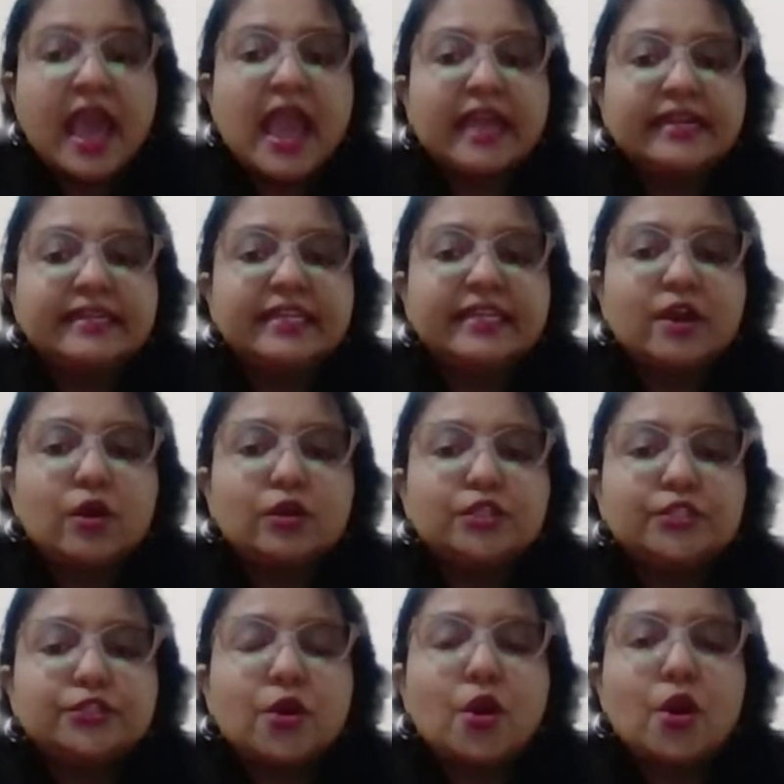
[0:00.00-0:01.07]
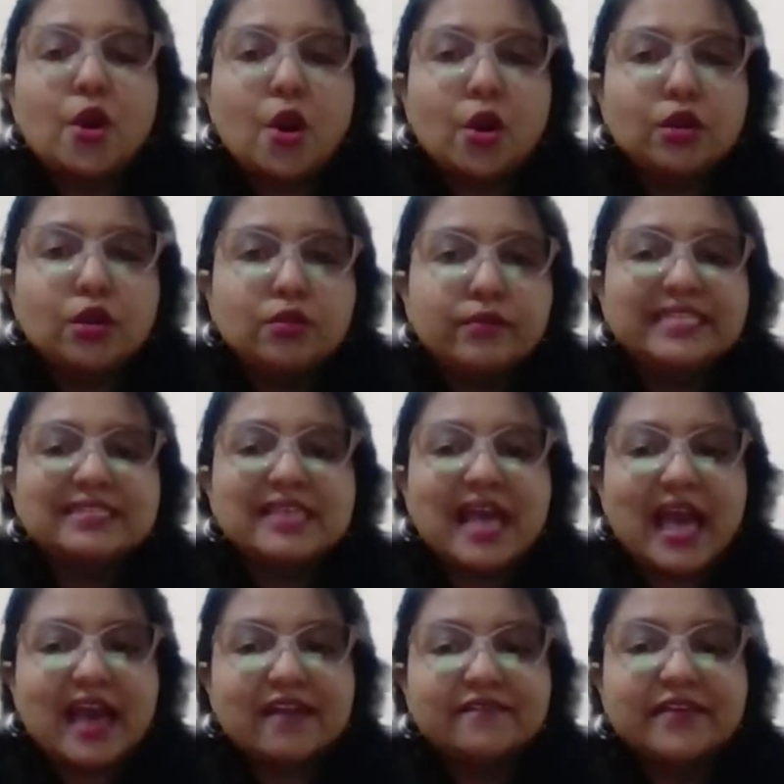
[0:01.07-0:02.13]
And they also always
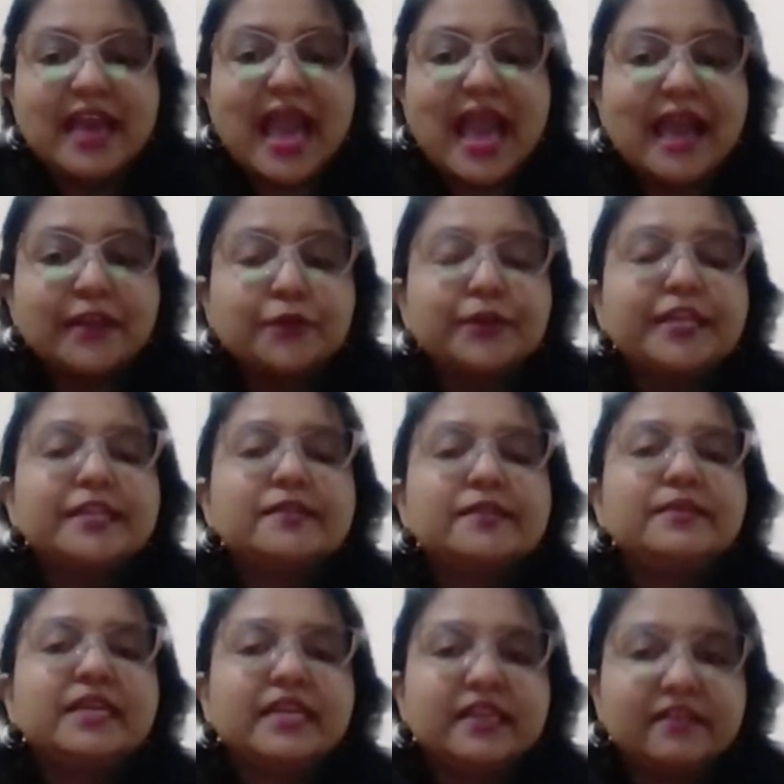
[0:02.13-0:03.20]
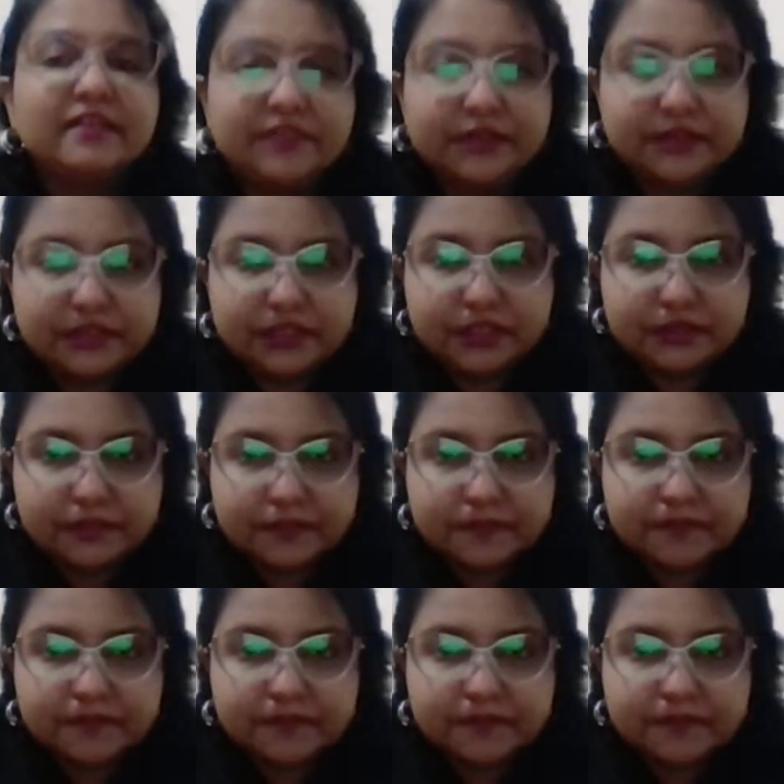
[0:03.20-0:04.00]
have arrogant behaviors.